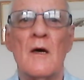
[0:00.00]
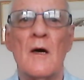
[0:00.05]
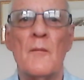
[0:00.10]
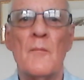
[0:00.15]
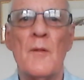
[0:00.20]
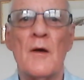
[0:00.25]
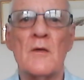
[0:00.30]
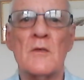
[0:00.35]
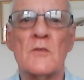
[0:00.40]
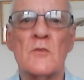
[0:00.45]

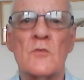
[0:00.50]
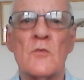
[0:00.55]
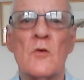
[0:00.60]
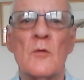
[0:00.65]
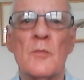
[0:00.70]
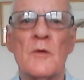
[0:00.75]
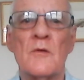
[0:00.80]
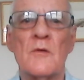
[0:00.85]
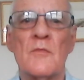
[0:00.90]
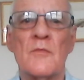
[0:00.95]
about
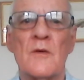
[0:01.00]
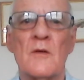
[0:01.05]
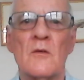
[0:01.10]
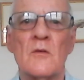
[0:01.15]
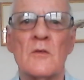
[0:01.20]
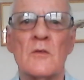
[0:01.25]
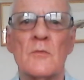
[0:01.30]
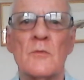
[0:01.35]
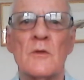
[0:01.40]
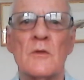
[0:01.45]
strawberry
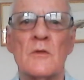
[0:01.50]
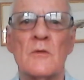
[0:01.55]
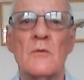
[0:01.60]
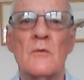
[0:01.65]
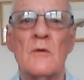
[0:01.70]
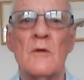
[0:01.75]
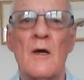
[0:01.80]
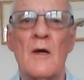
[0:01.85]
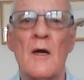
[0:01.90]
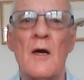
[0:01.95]
fields, which
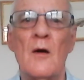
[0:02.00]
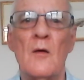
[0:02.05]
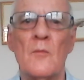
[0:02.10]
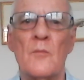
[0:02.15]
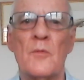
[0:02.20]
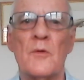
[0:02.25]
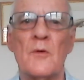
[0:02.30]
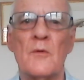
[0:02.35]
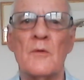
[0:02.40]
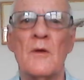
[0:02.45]
will
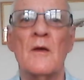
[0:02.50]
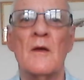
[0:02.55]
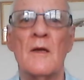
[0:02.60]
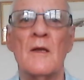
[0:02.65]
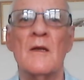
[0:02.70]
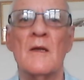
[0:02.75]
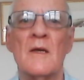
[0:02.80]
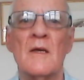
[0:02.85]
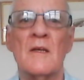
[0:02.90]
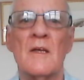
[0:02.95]
help you
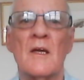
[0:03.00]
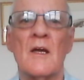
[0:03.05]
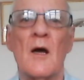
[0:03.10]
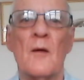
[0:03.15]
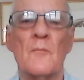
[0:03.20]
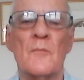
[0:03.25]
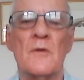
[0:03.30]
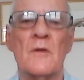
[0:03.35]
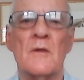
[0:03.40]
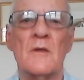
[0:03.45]
in leading
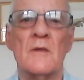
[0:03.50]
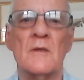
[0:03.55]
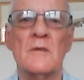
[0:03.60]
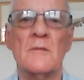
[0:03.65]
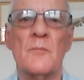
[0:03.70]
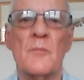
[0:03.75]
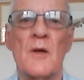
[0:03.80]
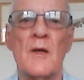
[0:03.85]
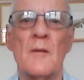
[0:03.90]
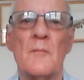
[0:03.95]
up to
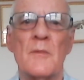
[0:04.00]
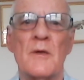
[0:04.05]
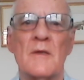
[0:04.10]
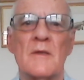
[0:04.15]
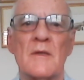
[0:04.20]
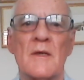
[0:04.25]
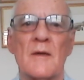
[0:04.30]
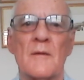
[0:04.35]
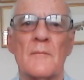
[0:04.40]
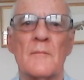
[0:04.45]
this prayer
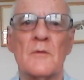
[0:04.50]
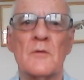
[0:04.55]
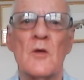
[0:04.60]
meeting.